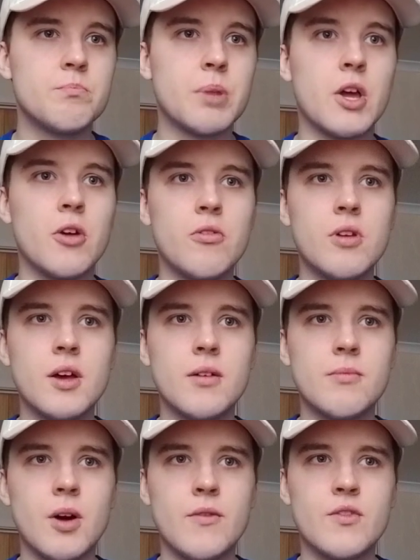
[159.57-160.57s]
Bakuna,
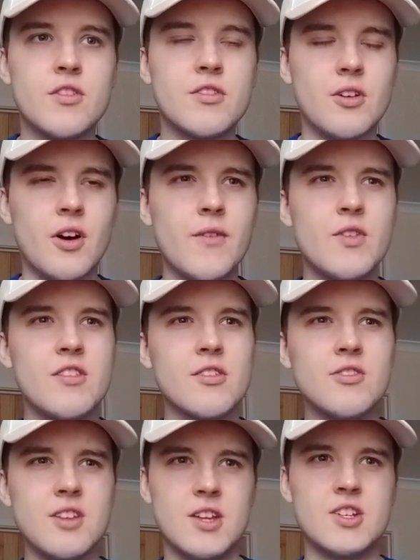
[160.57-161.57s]
Ivan
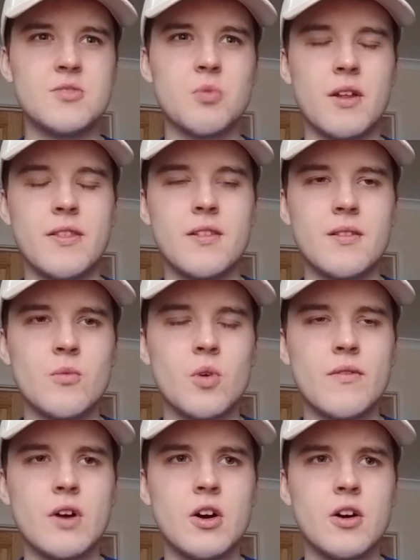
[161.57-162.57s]
Sunic is one
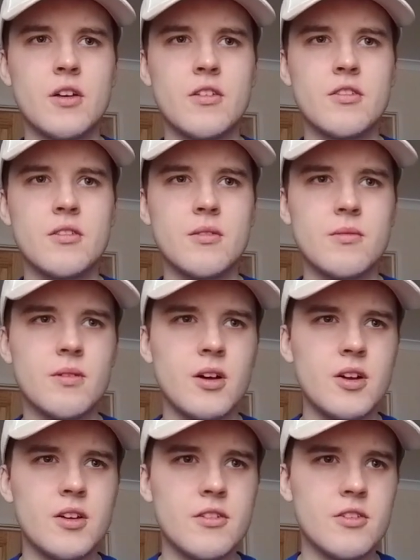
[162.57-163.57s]
of our highest
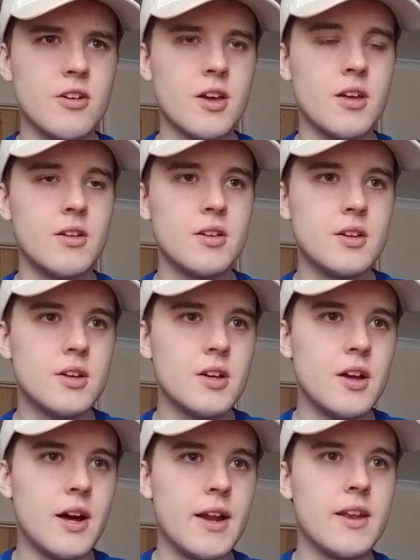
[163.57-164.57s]
earners. Okay,
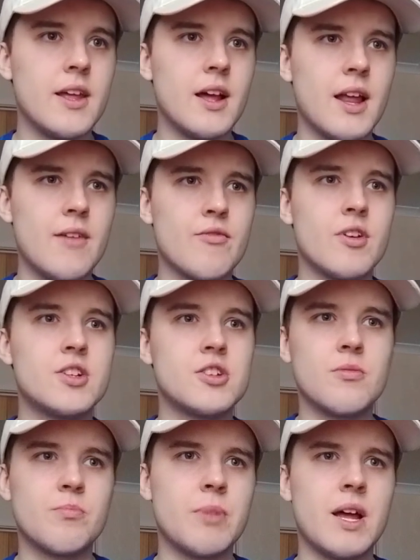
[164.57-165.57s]
and Neil Leverage,
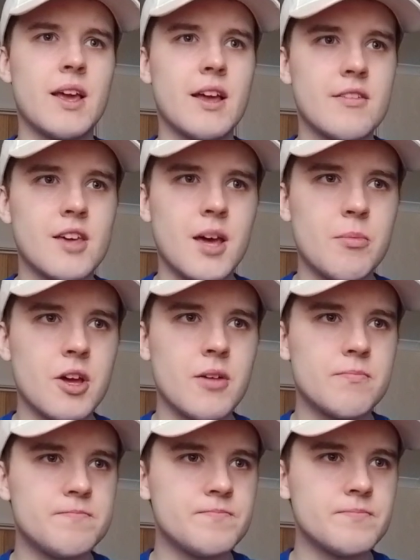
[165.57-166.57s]
who barely gets a game.
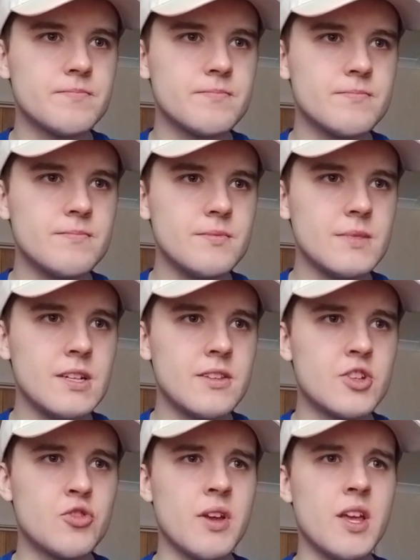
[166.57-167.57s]
Okay,
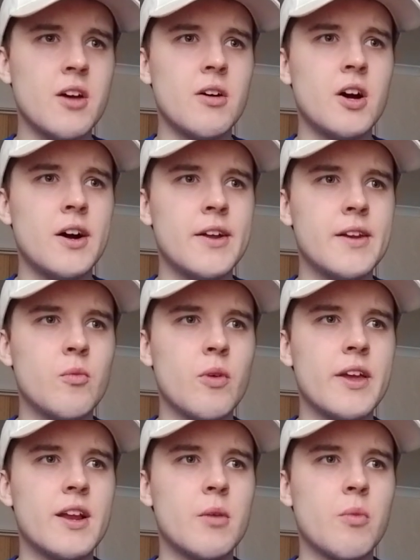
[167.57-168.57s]
the trio earn
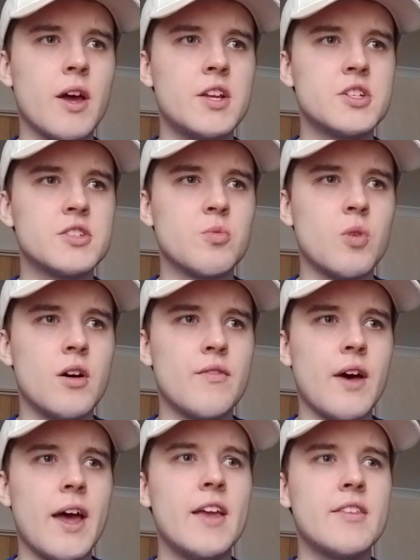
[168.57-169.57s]
weekly wages
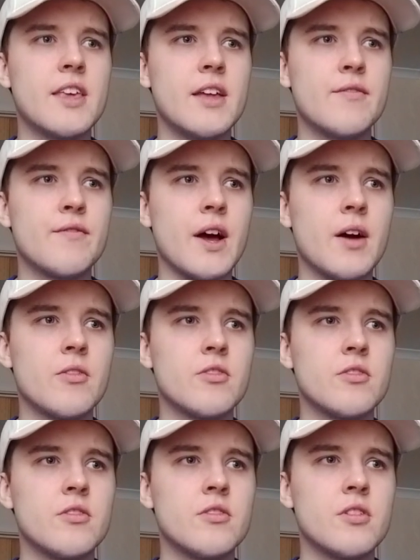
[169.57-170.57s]
worth
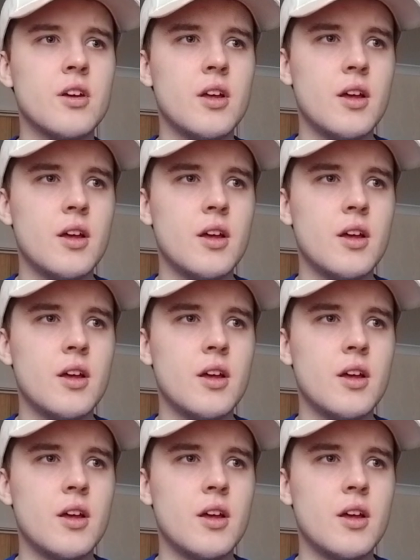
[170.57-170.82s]
£18,000.